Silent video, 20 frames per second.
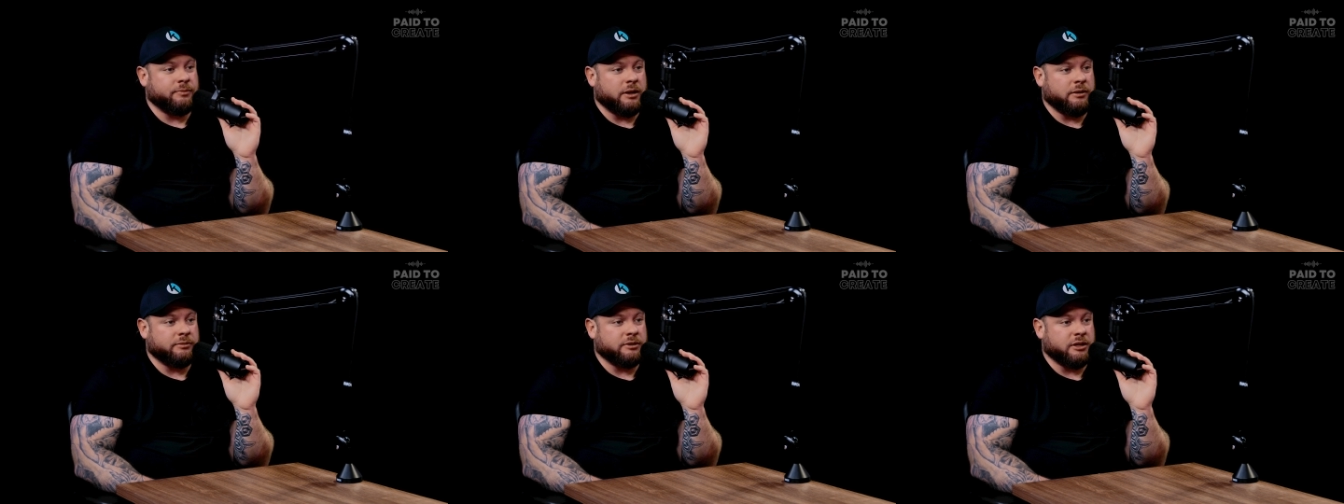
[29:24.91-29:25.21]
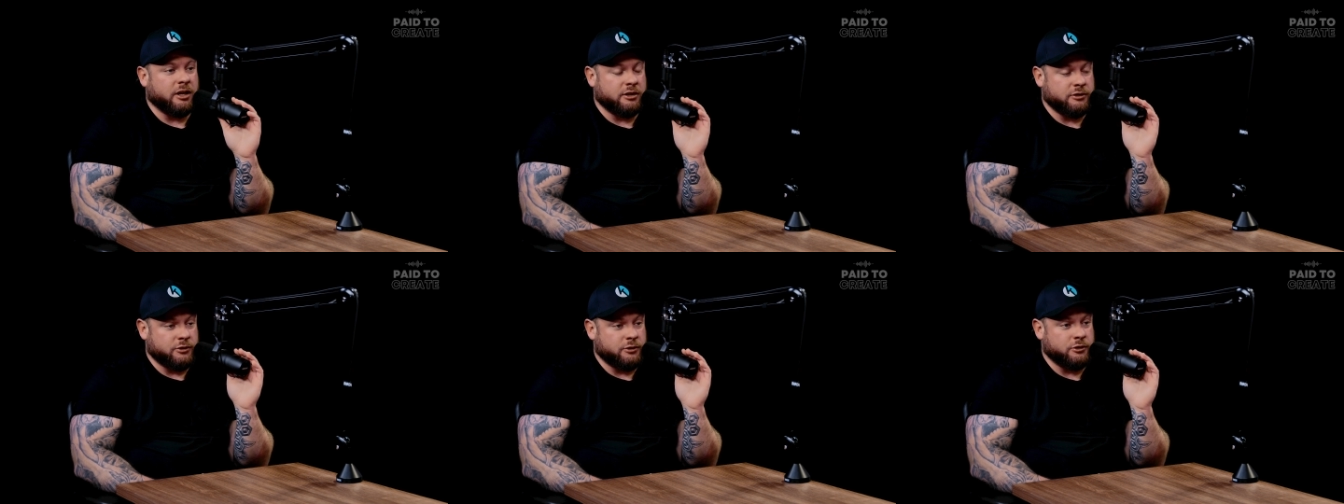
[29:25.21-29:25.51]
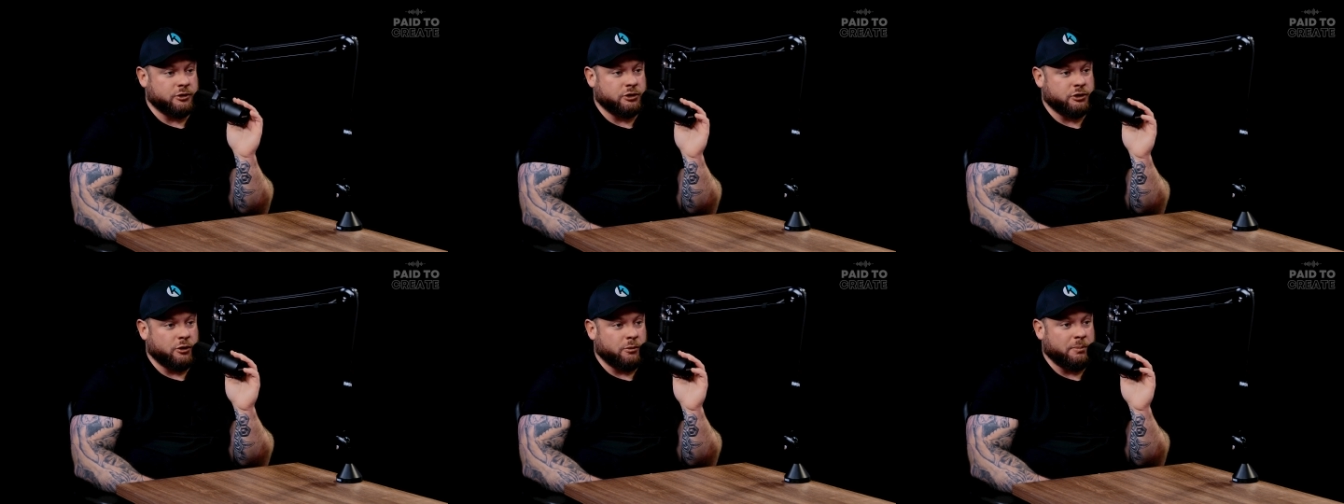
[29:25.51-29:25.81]
a dozen or
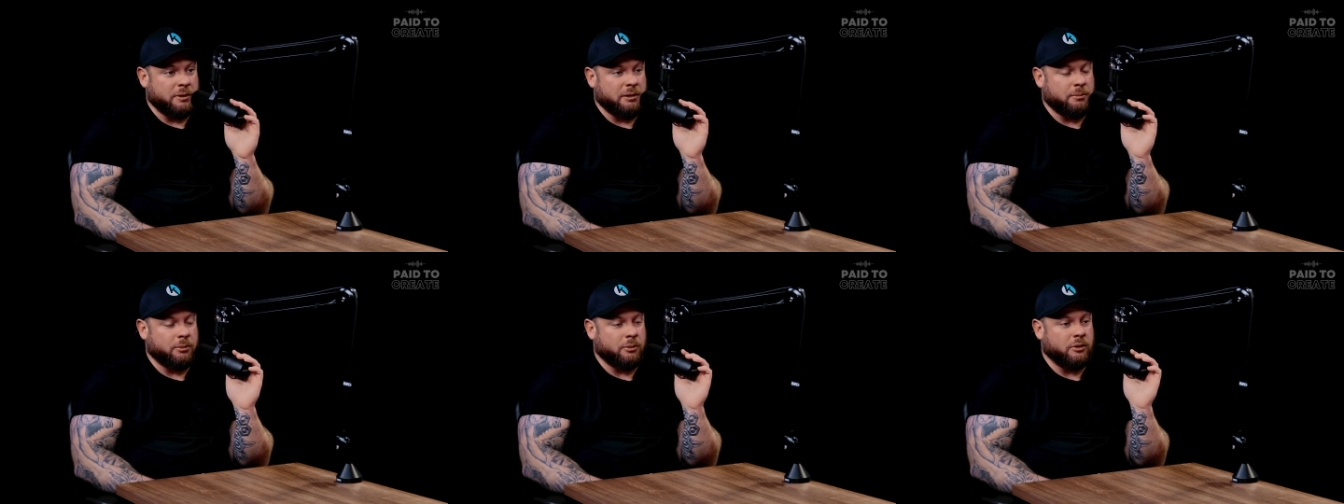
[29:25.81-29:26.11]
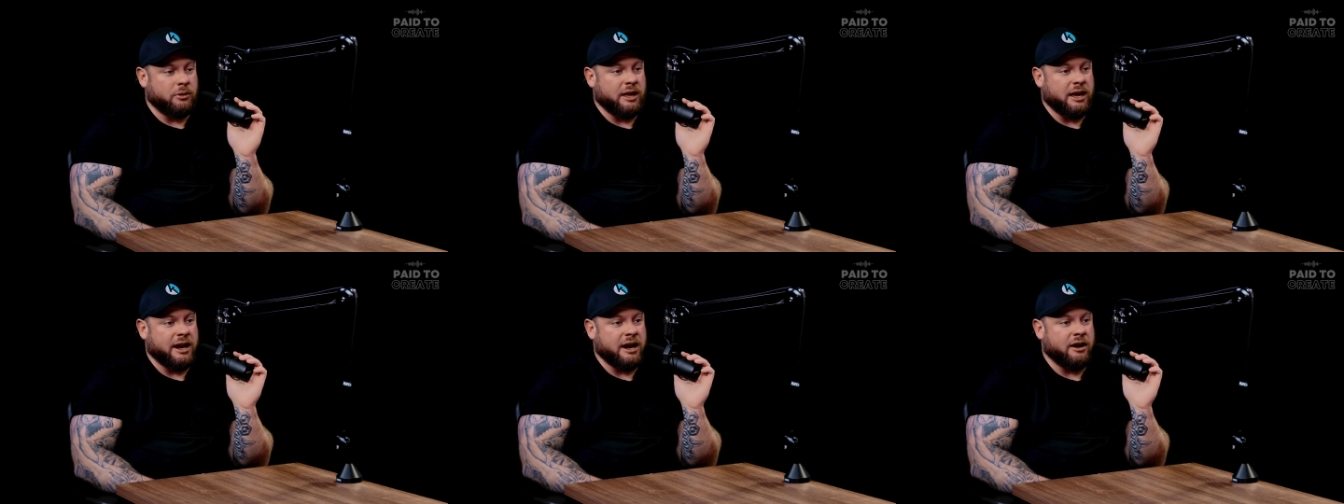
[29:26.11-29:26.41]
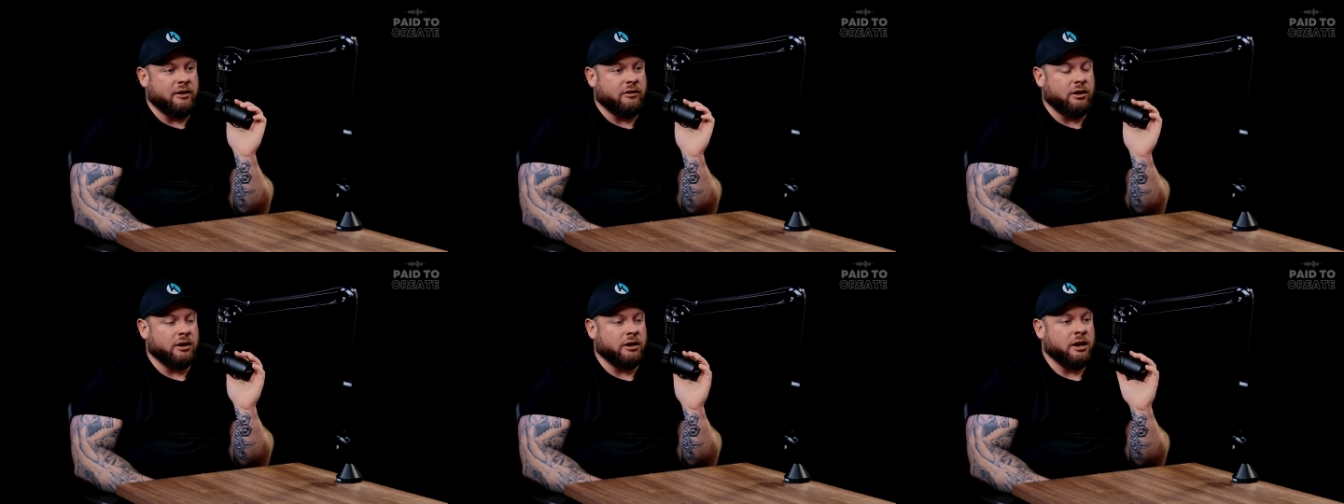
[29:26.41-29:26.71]
so people
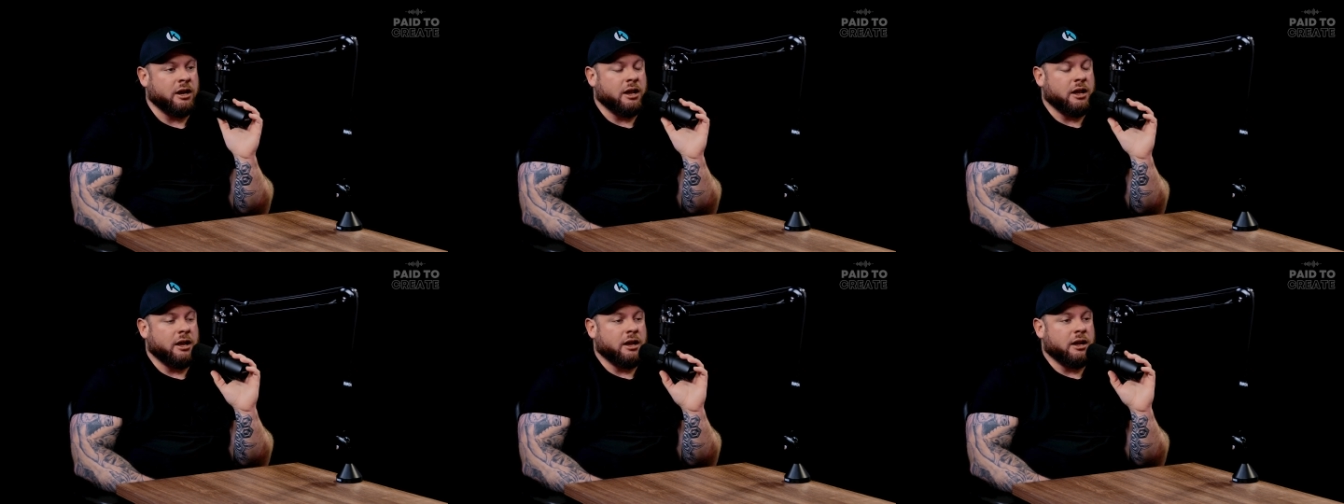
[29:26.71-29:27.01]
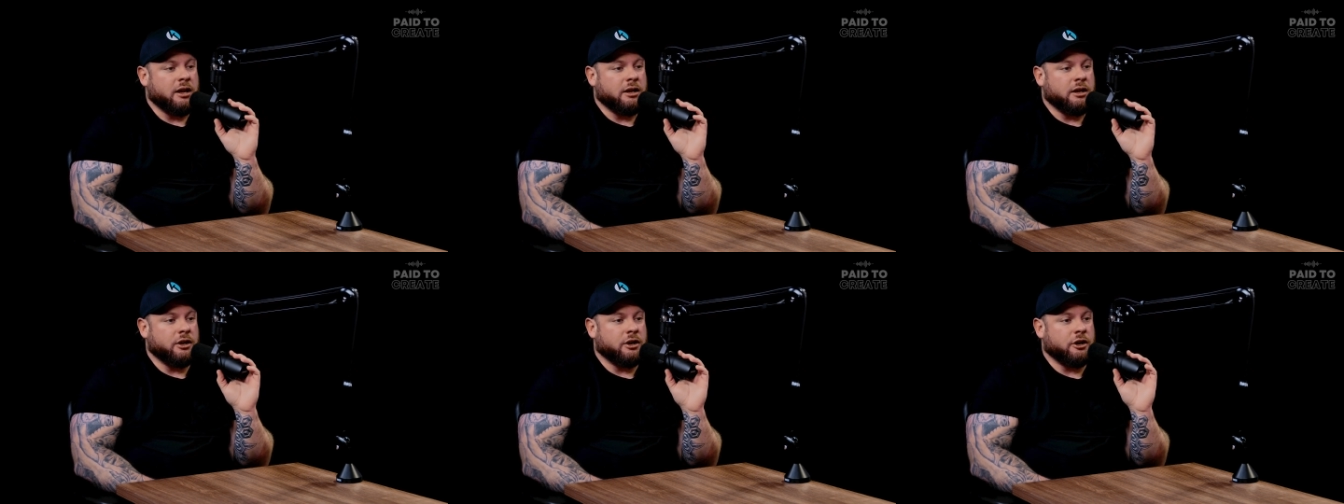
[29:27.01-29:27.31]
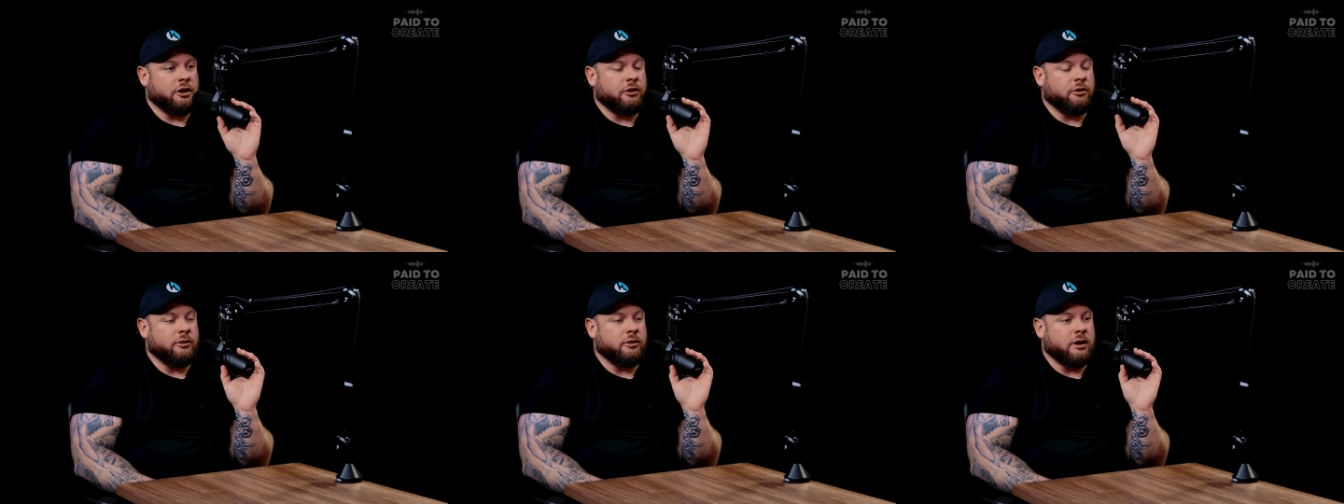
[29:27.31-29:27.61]
there and you
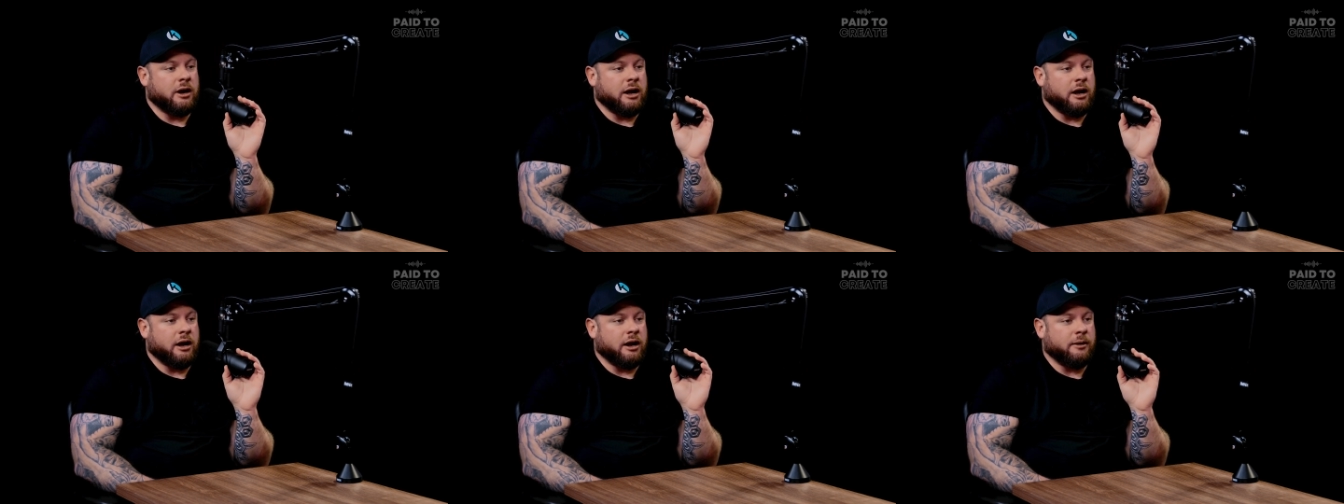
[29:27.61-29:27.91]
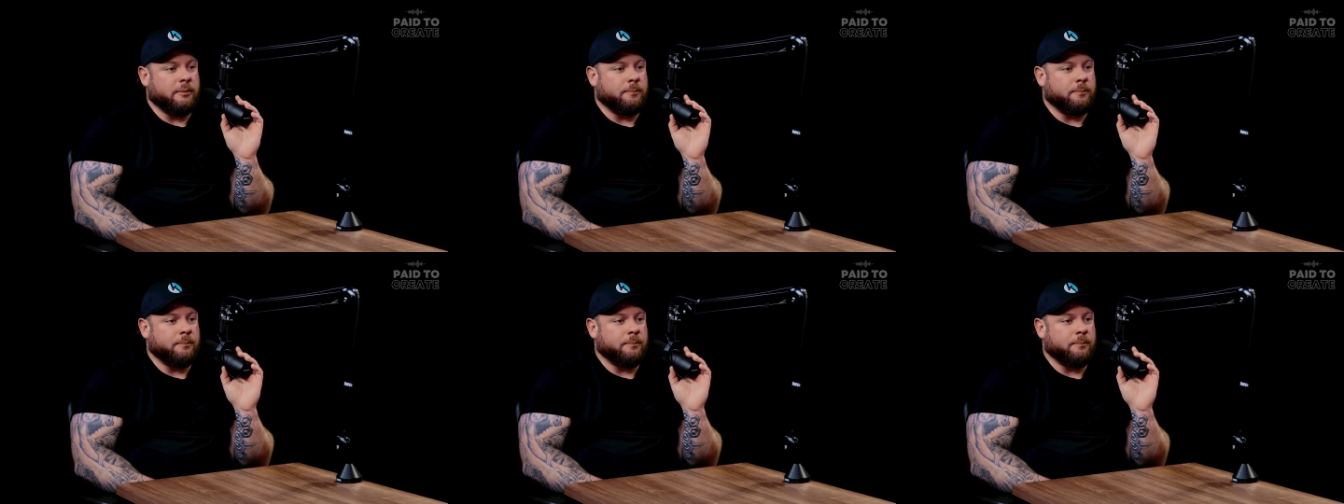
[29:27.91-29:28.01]
know, we did.